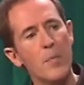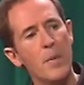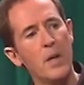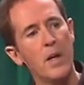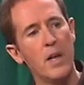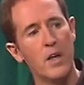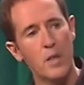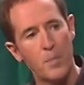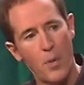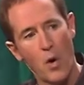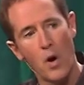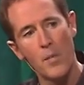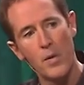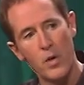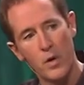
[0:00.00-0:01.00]
been in a
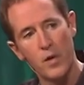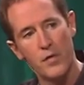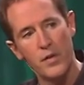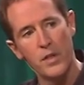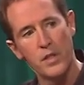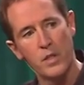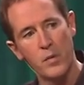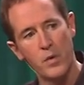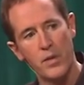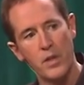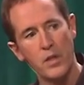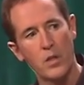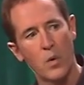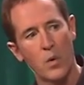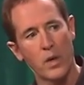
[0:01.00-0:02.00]
department or division
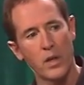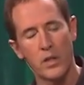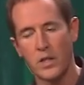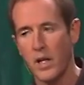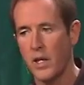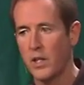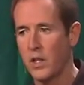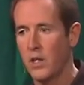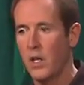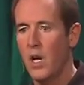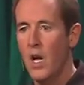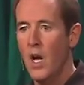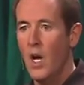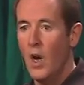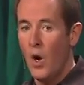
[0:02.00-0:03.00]
within your organization
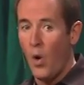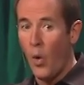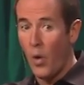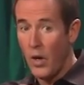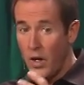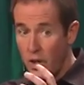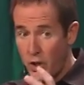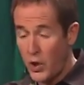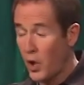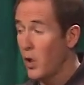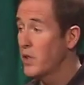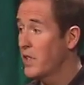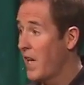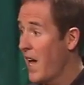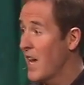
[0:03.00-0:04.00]
or in a
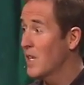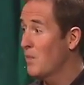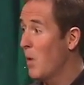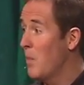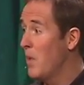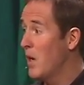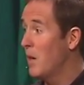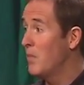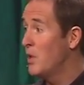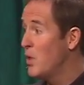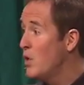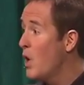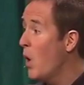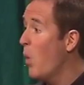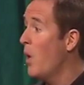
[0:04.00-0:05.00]
church that has momentum,
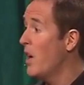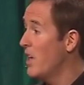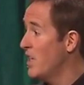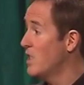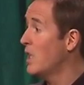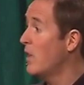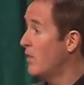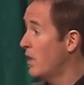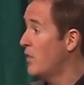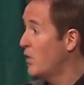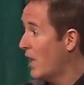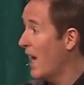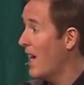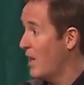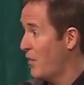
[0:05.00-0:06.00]
you know what it is even if you
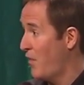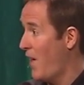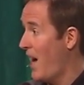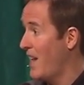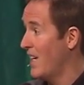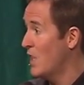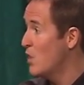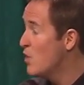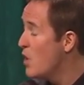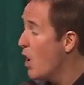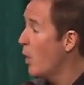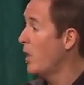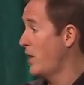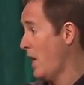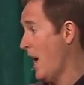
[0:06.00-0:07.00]
can't define it. You
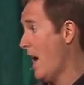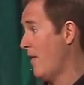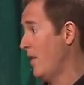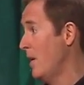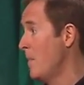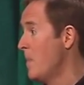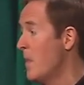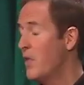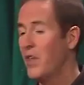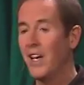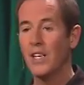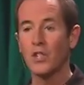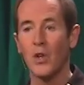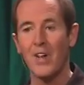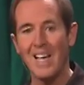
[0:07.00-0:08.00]
know when you have it.
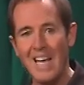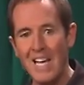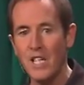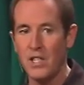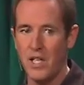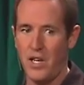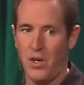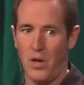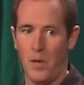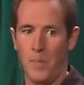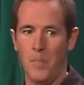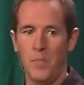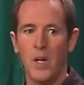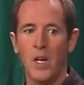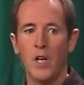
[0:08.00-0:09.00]
Things are easier.
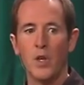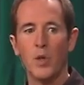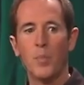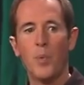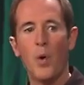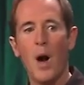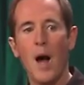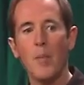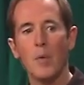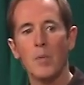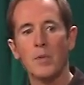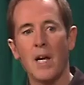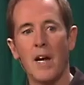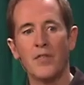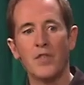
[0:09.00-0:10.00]
Your
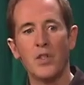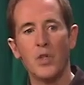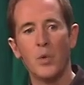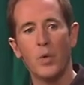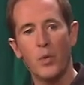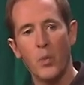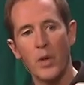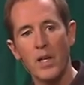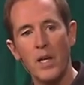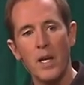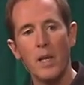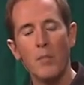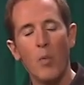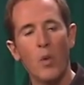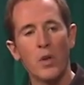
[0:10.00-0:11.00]
problems have to do with we
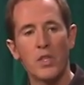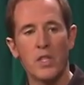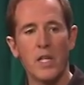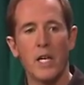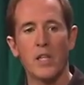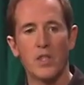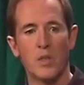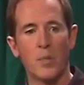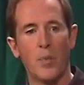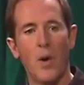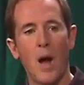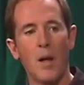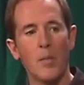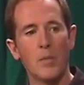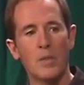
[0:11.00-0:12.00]
need more seats. The
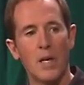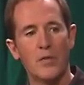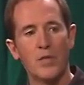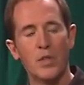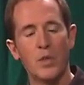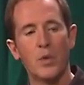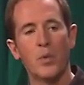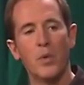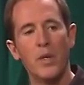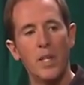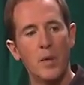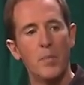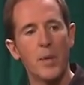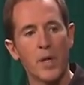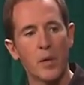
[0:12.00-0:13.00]
problems have to do with we
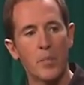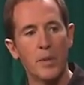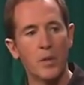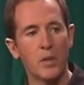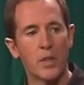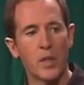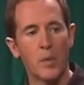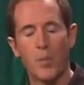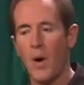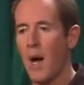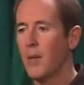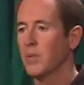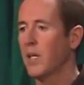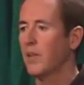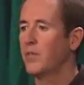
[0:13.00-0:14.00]
need a bigger building. Your
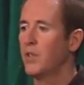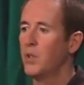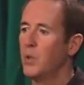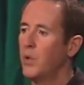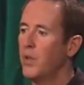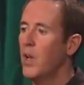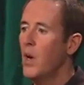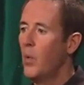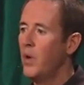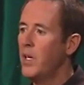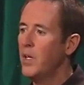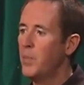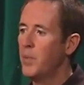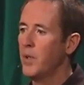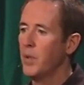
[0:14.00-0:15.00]
problems have to do with we
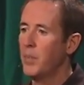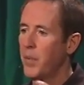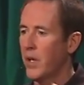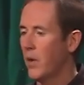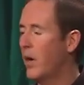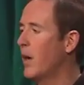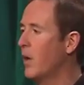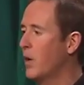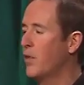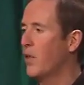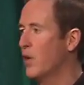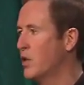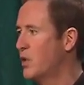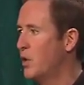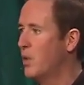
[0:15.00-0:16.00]
need to build a bigger area for
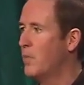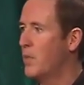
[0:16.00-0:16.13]
our student